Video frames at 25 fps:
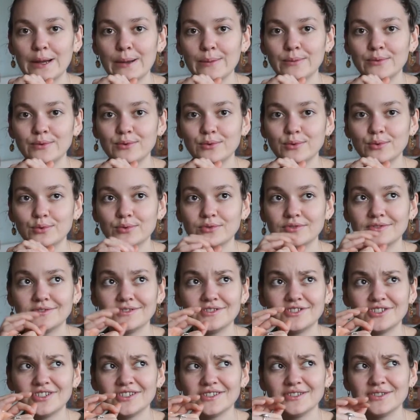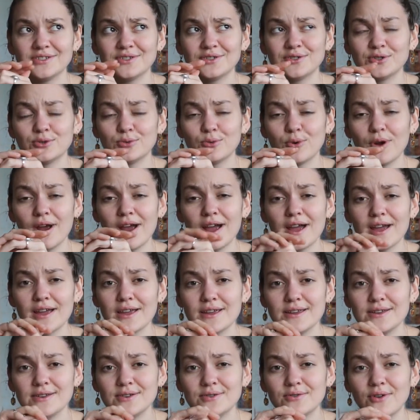you just
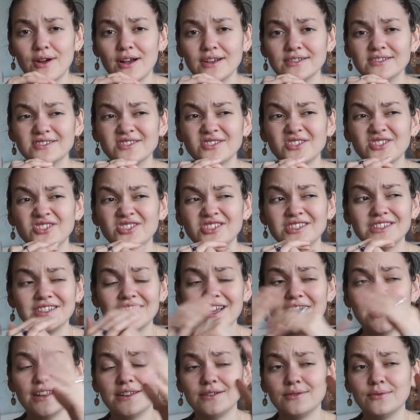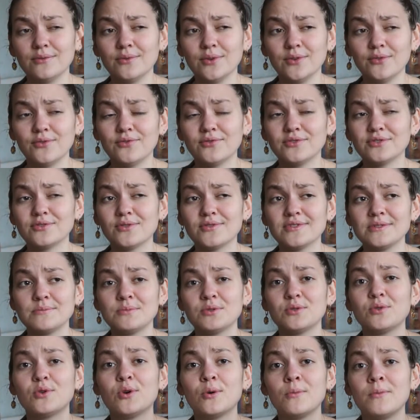try to associate it with. So if you
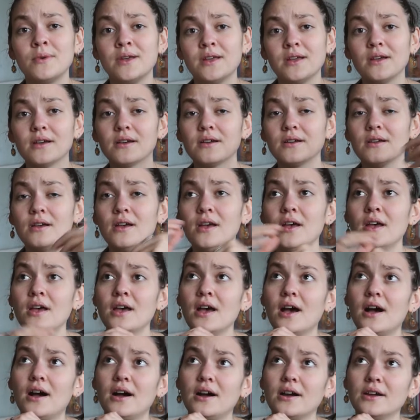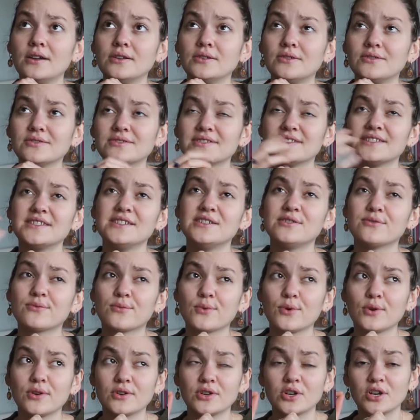comer, I also see the
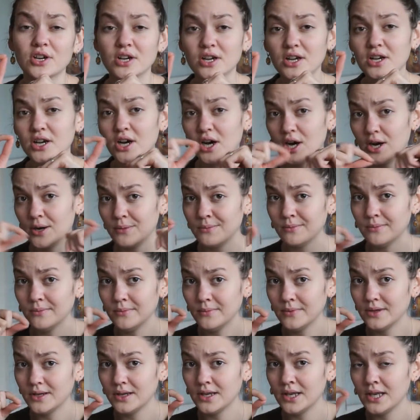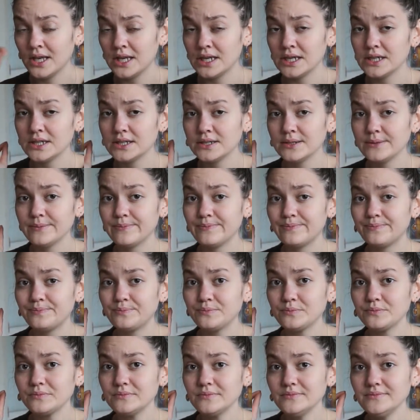word come in there.
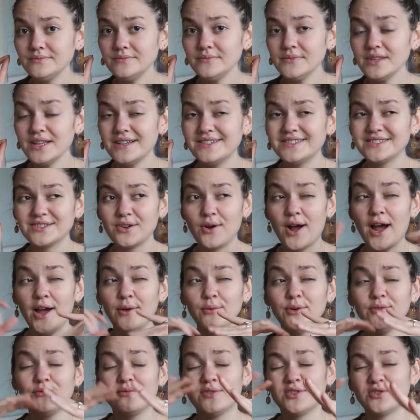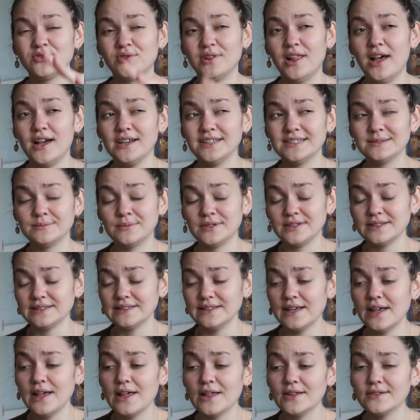So I would visualize
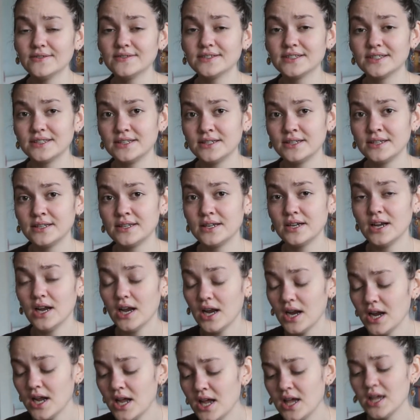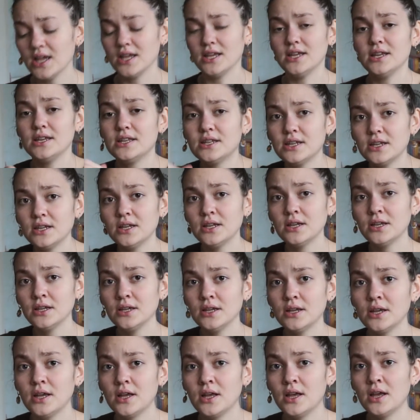myself sitting there eating
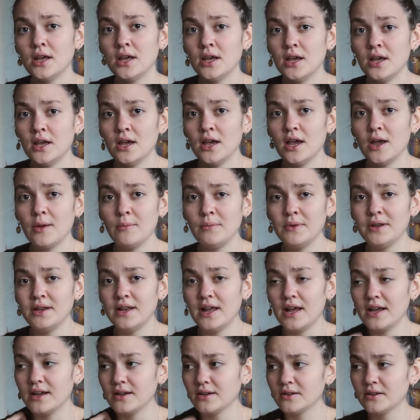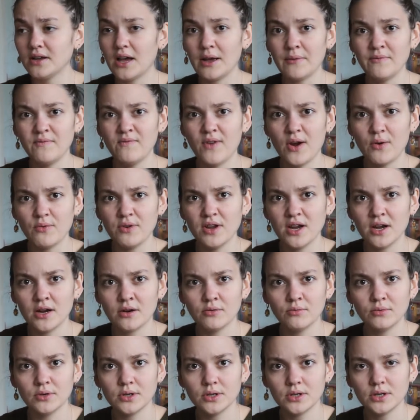and be like, I'm very
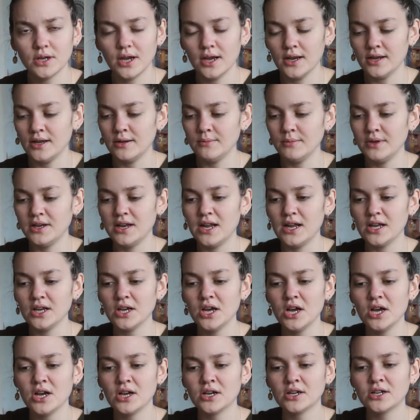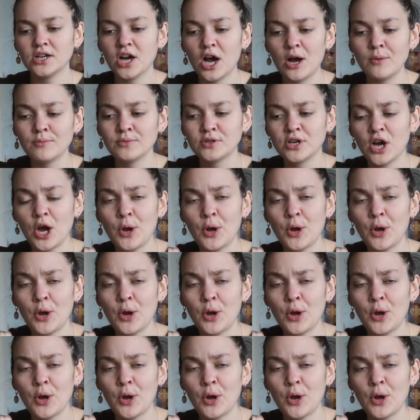hungry, and then be like, come,